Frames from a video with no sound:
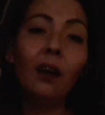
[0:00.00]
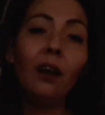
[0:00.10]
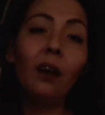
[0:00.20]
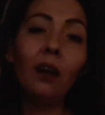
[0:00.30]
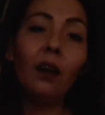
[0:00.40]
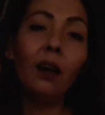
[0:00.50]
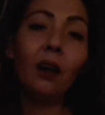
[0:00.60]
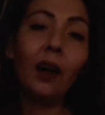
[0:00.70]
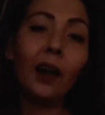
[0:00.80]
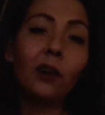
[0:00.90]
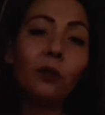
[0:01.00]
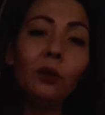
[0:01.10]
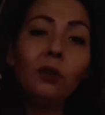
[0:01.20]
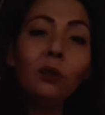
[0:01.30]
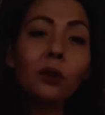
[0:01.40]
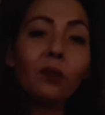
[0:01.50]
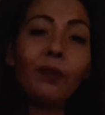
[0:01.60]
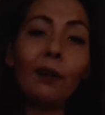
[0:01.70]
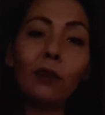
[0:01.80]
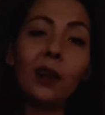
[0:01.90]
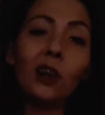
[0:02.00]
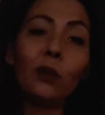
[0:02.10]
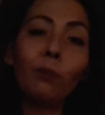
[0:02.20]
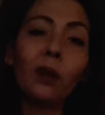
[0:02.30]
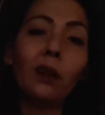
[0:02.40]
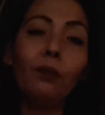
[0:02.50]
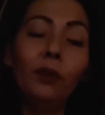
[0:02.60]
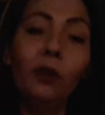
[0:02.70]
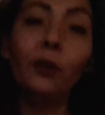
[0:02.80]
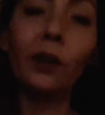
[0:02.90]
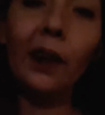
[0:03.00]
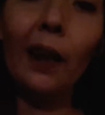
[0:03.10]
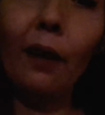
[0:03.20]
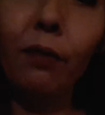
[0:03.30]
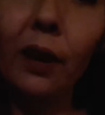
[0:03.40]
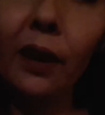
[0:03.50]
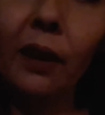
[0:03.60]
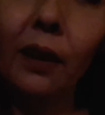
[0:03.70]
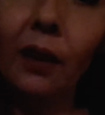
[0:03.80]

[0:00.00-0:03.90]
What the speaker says: I do use foundation, but if you look carefully,